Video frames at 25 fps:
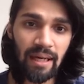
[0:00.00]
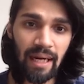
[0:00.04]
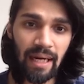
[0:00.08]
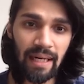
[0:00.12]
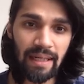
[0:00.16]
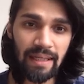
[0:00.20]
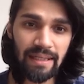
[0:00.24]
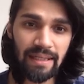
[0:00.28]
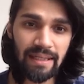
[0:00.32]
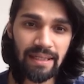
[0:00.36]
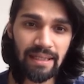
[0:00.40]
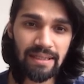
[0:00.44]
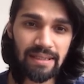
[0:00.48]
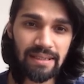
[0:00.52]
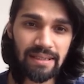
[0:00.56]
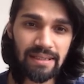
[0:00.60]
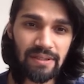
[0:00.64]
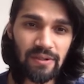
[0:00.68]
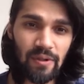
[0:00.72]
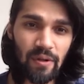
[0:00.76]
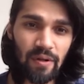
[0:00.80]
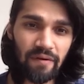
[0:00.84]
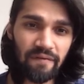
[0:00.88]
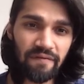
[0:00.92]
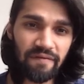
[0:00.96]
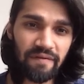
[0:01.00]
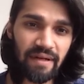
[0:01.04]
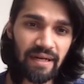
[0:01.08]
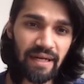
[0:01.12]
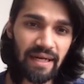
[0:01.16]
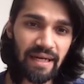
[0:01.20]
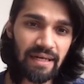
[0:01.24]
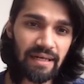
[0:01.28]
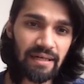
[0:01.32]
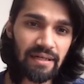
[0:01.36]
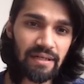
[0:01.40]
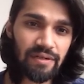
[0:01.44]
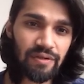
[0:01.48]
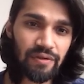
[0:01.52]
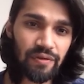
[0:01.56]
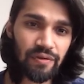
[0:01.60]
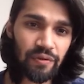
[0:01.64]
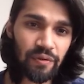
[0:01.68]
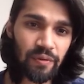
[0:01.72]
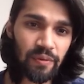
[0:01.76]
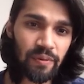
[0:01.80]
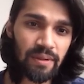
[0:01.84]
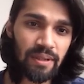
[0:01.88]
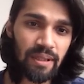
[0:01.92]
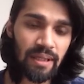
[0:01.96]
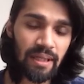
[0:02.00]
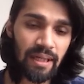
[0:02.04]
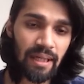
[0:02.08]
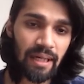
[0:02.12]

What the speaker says: and it sort of created a zone.